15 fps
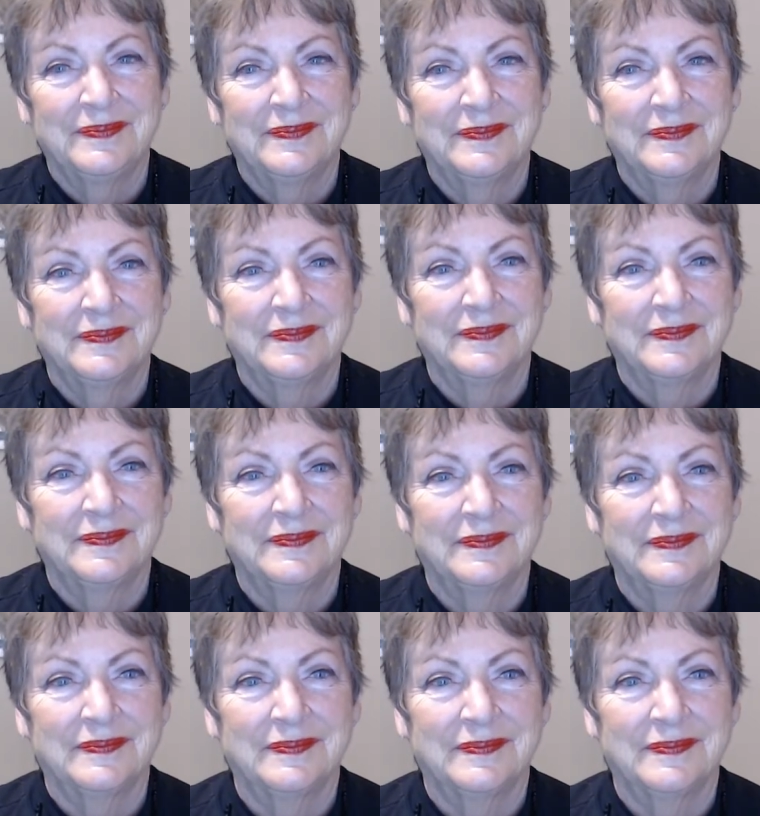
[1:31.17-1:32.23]

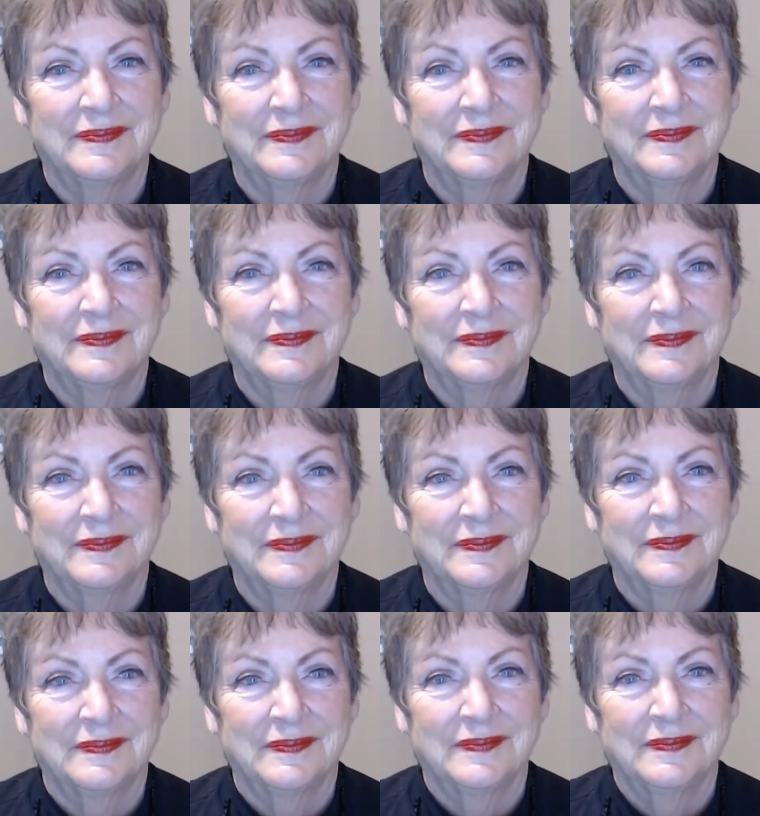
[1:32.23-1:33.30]

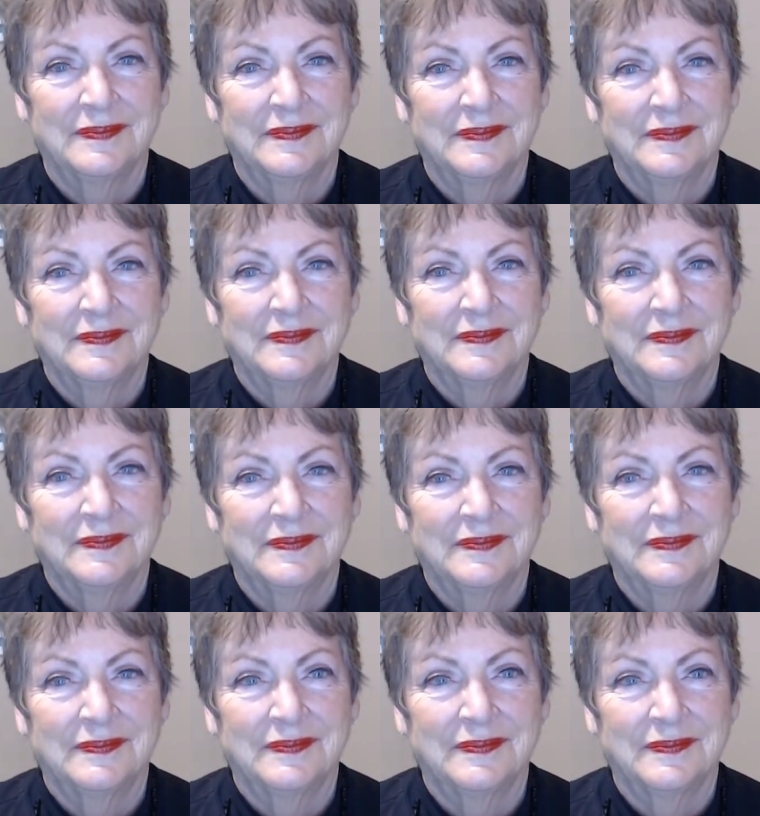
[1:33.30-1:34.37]

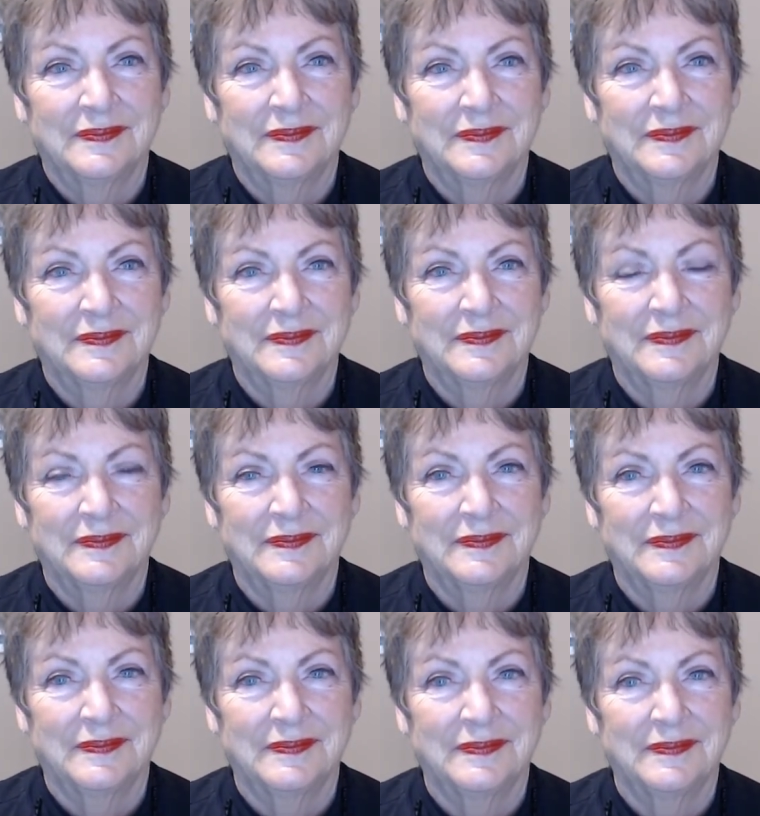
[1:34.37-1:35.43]

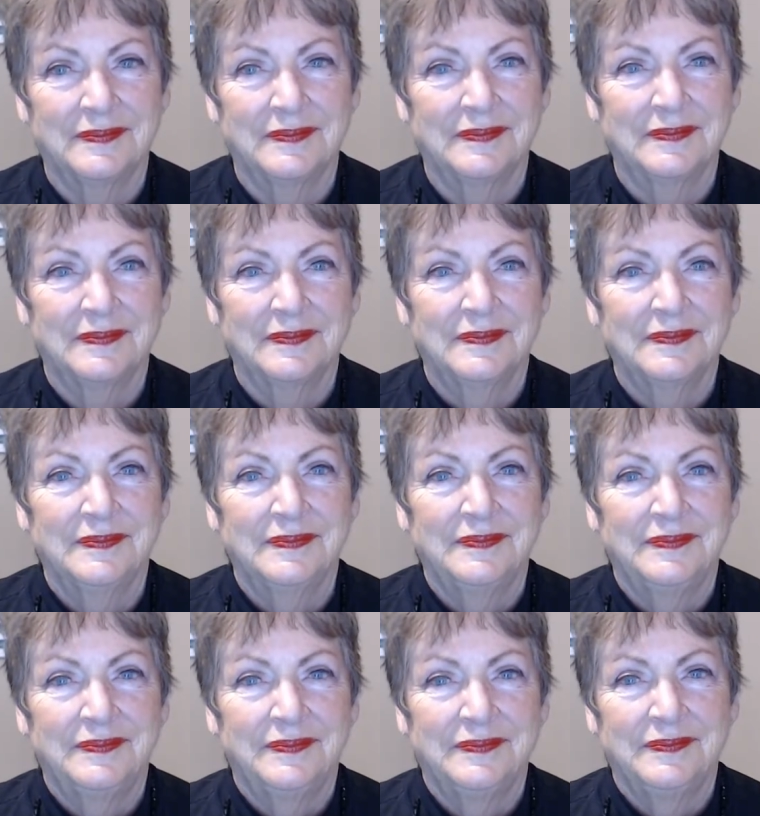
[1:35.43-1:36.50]

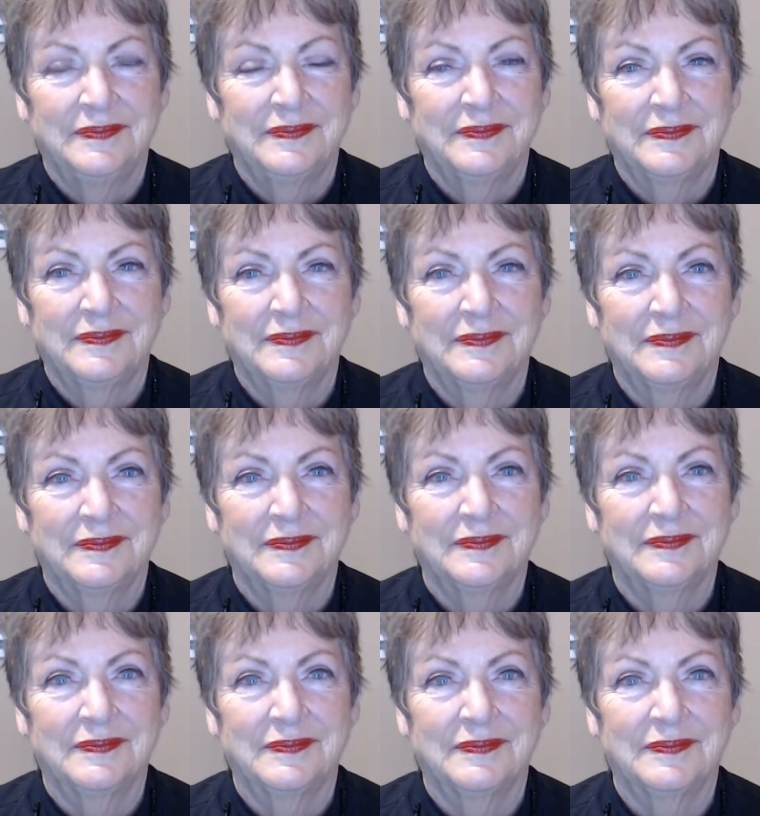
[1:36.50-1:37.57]

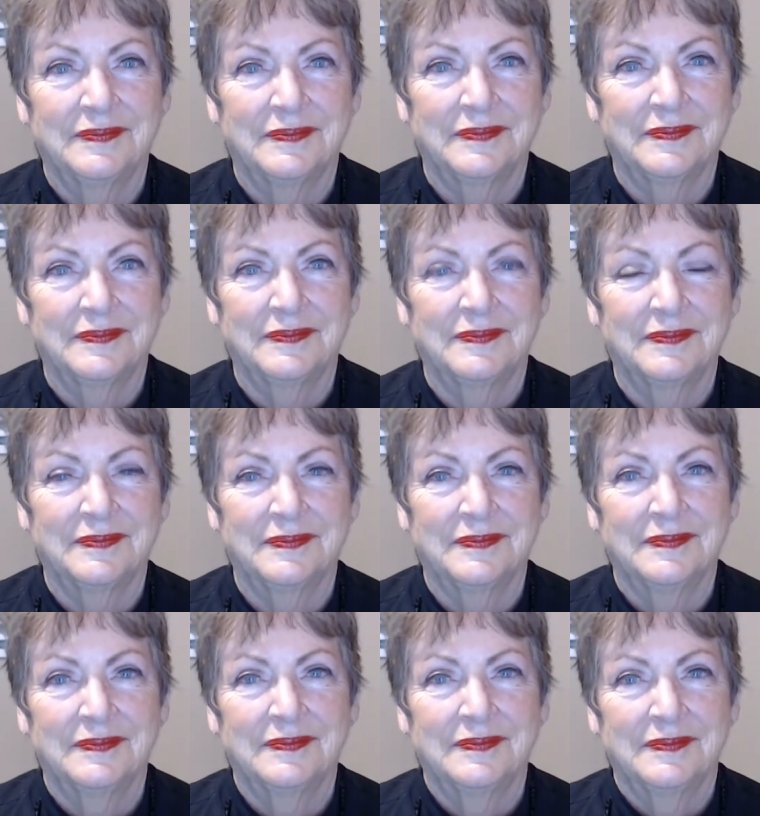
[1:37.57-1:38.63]

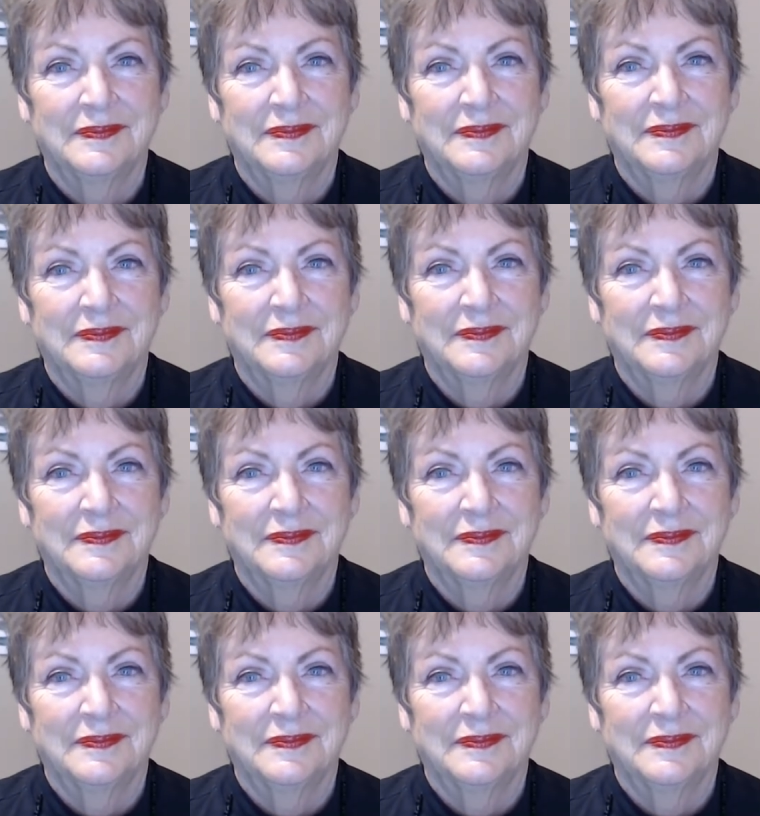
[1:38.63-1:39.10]
(not speaking)